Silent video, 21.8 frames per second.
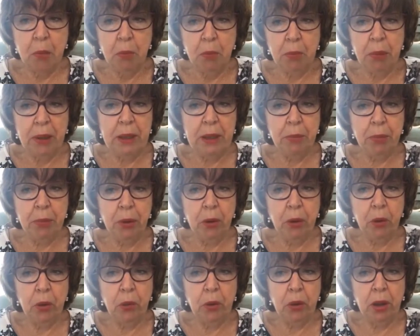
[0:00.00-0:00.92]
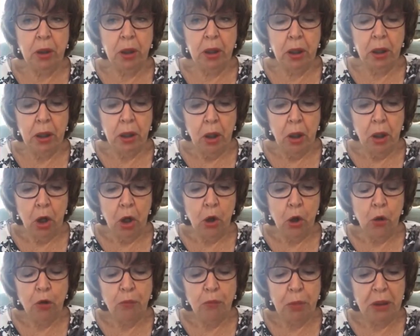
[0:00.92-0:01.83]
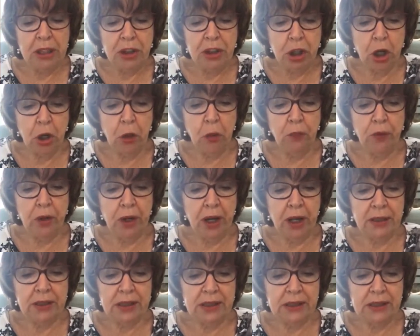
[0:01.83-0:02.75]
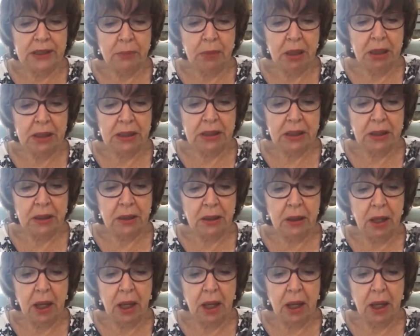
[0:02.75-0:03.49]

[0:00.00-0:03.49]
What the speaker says: people who have been told they're anti-Semitic.